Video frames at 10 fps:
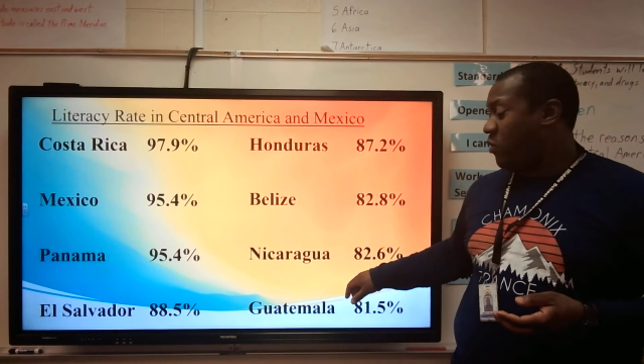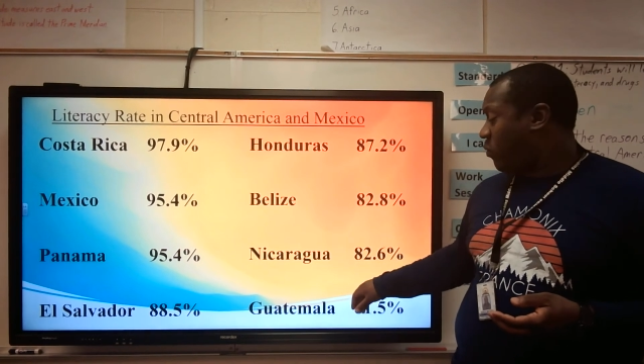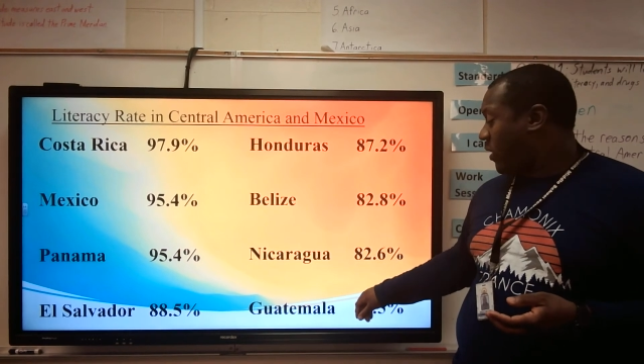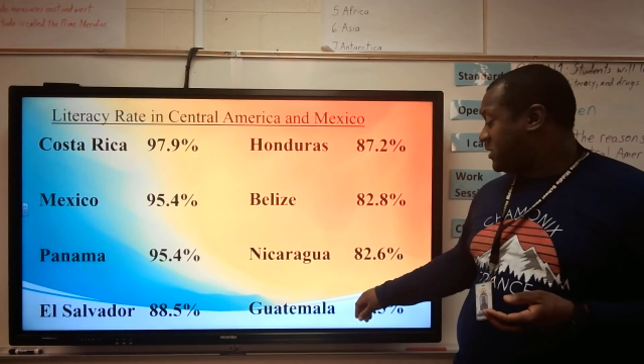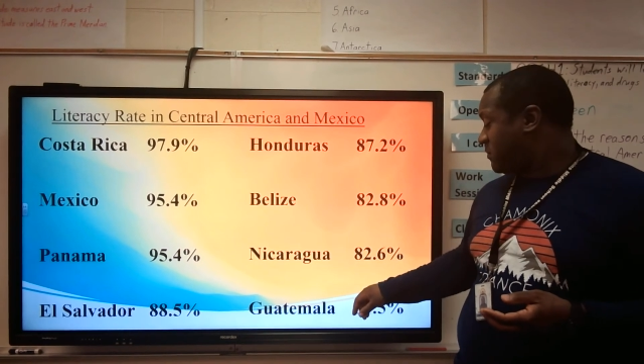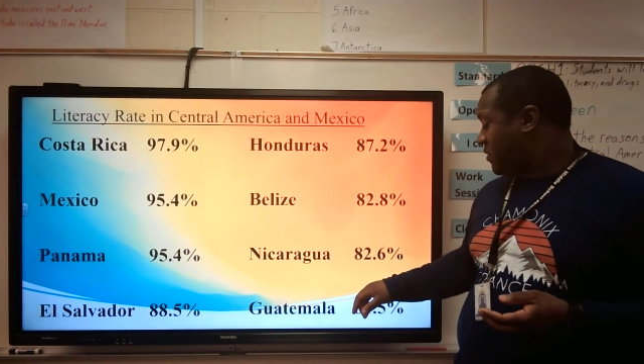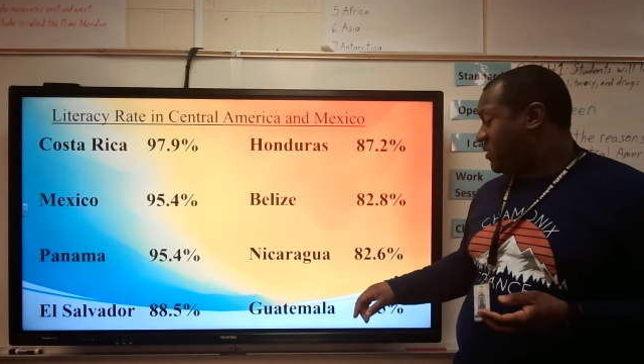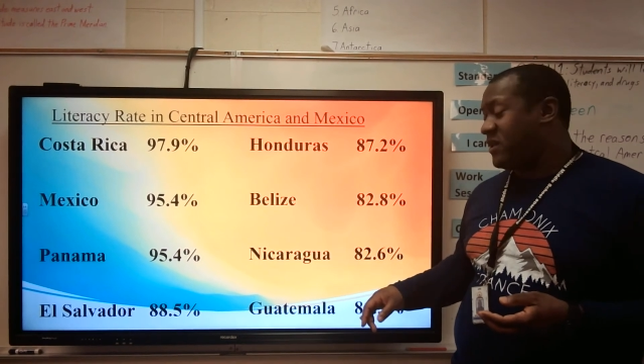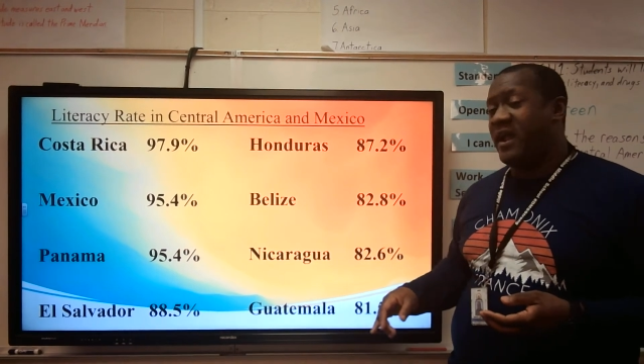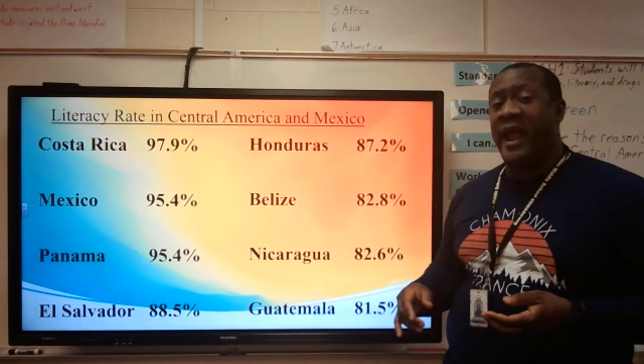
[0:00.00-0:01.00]

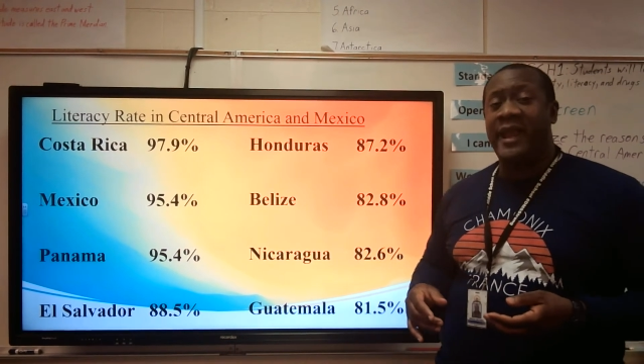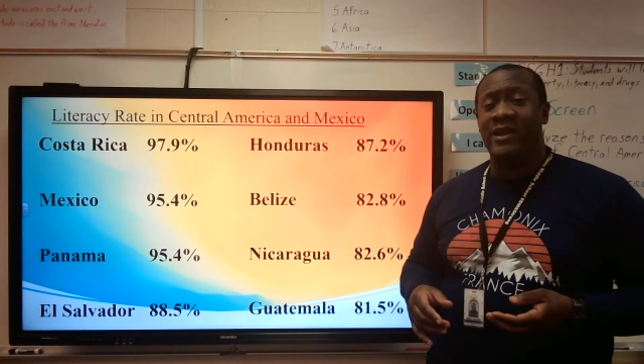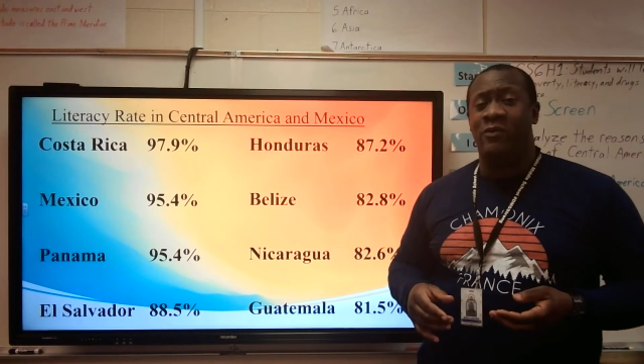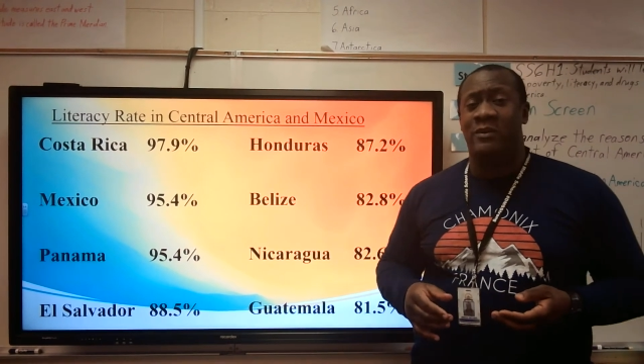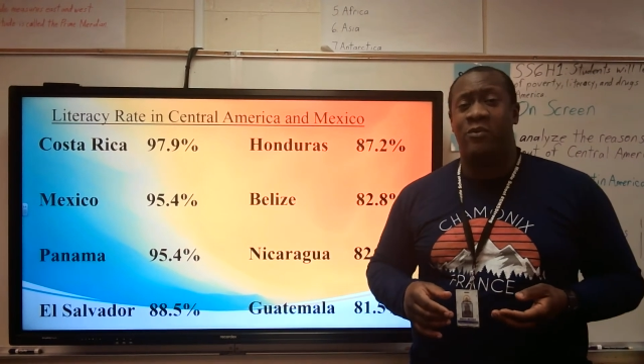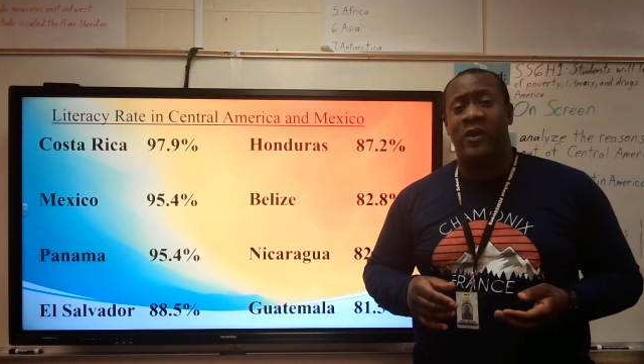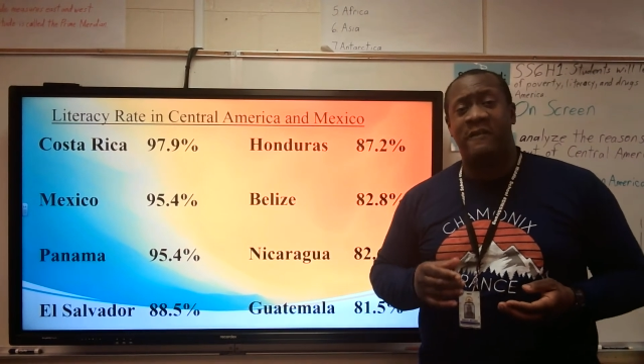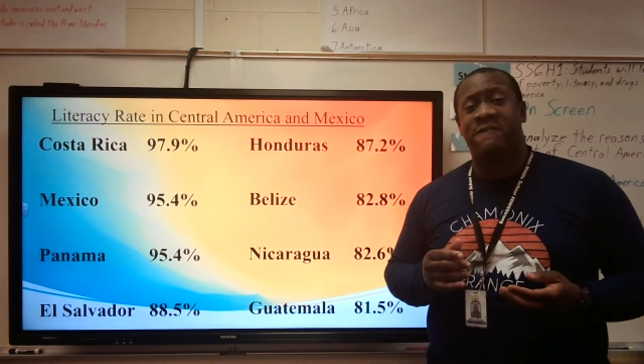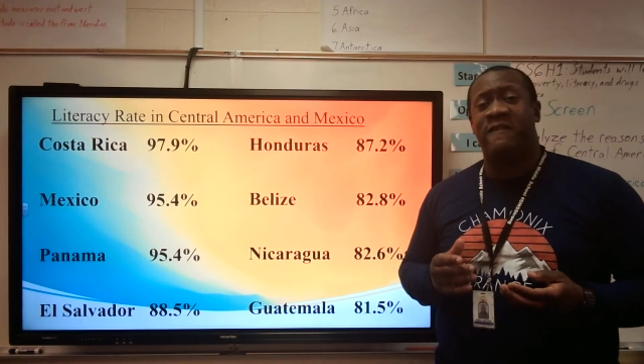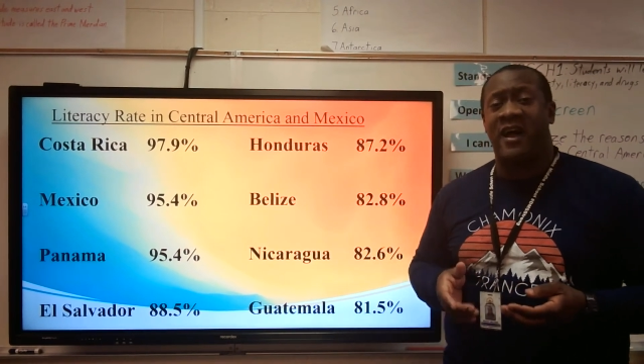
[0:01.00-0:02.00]
Guatemala,
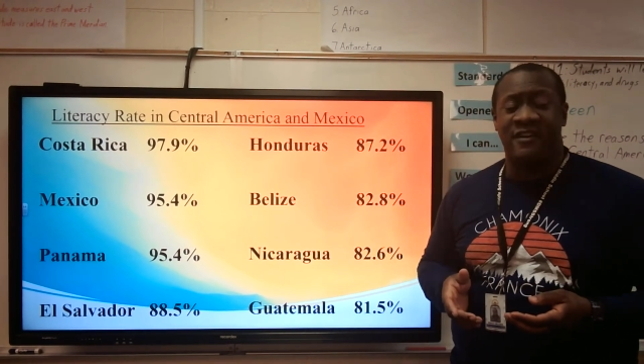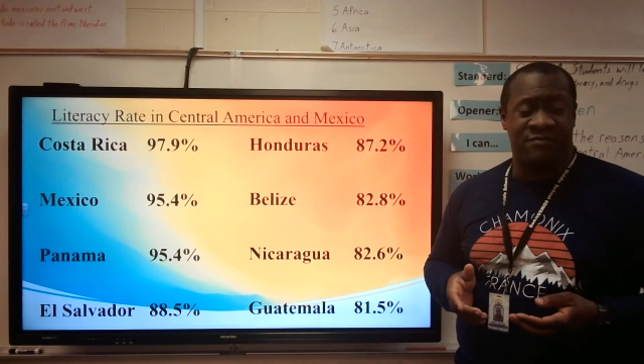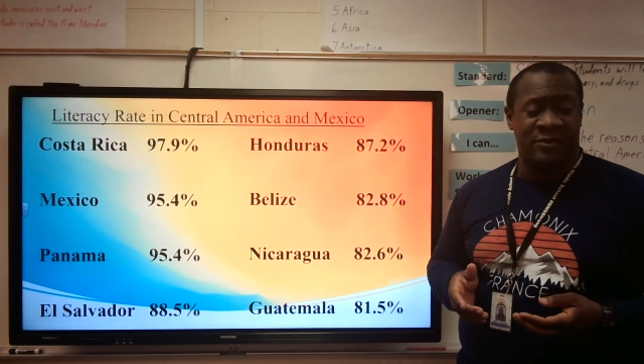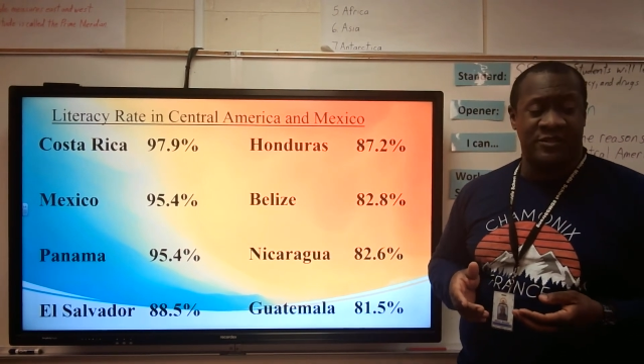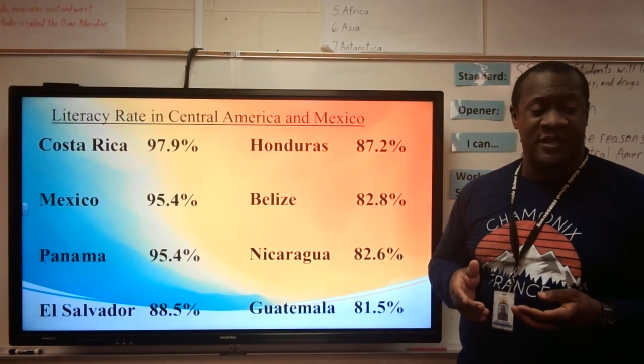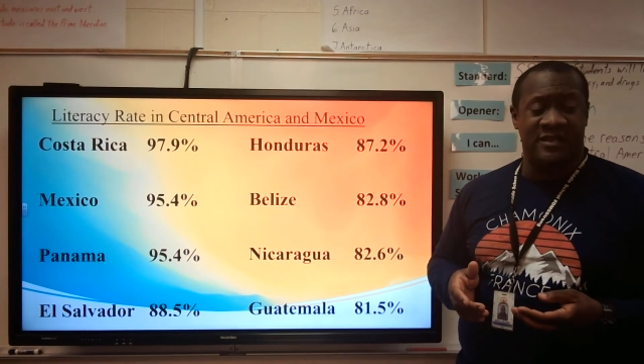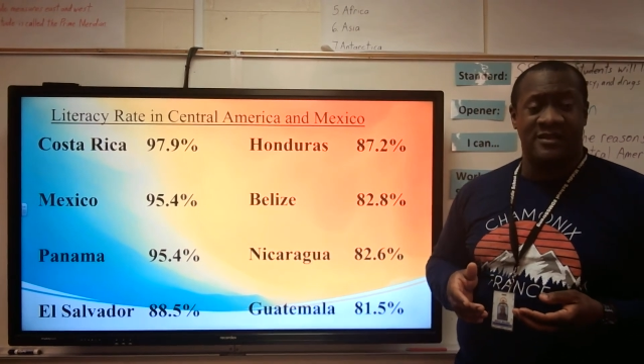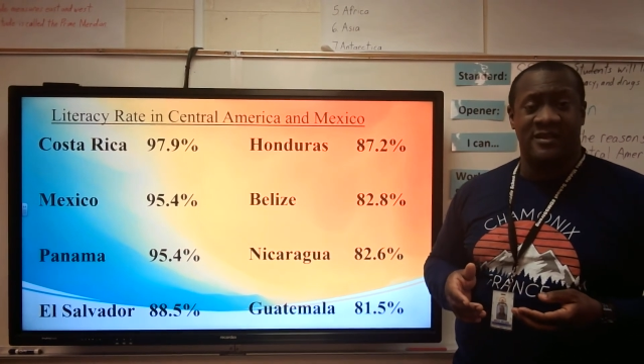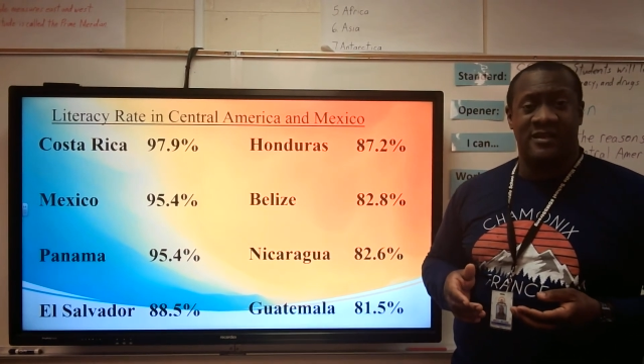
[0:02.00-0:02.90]
81.5%.